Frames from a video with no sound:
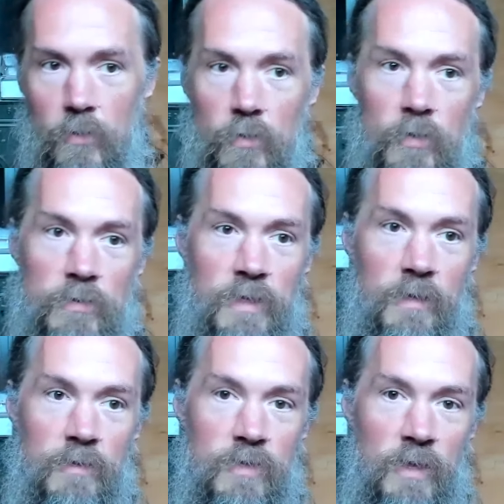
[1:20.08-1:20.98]
You could
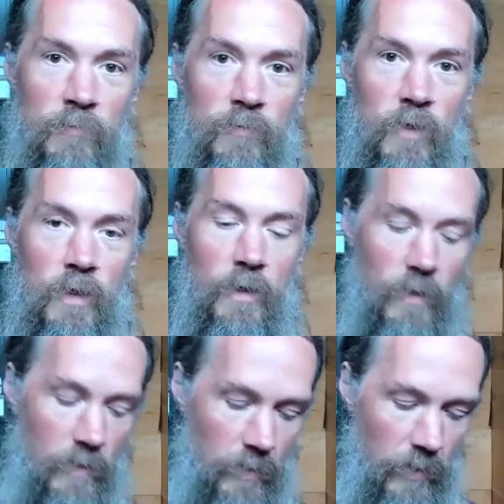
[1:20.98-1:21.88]
tell yourself,
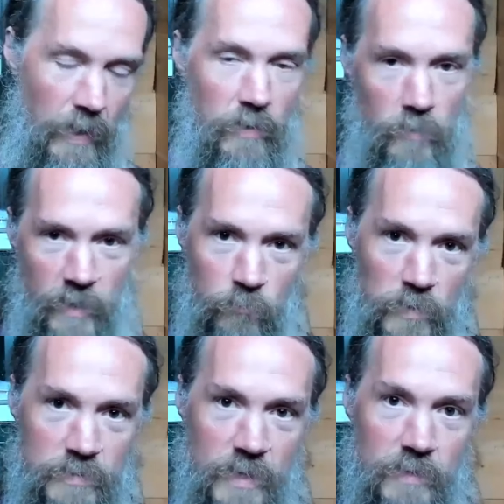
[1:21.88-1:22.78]
I don't have
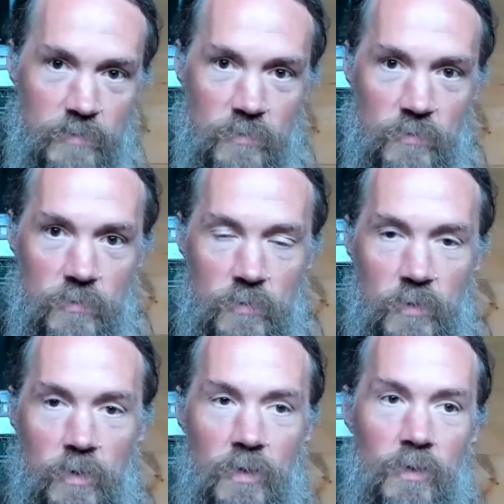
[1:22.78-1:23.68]
what it takes.
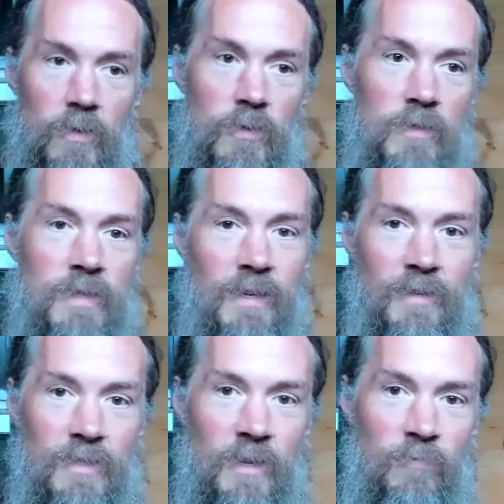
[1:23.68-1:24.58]
You could tell
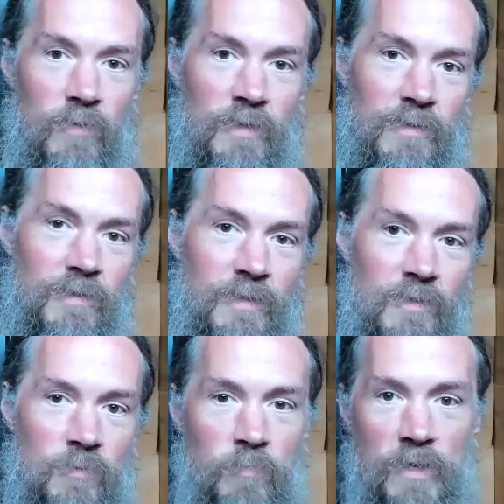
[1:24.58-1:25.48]
yourself,
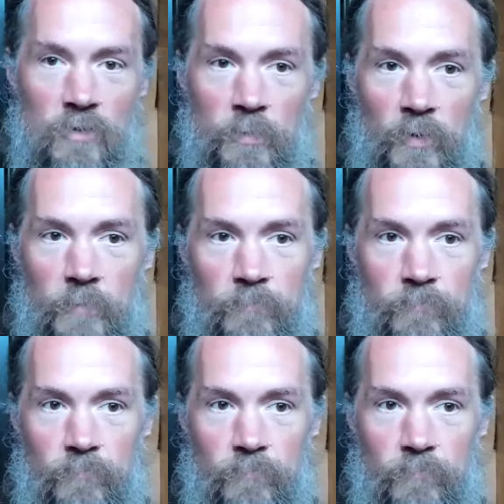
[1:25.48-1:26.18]
this is miserable.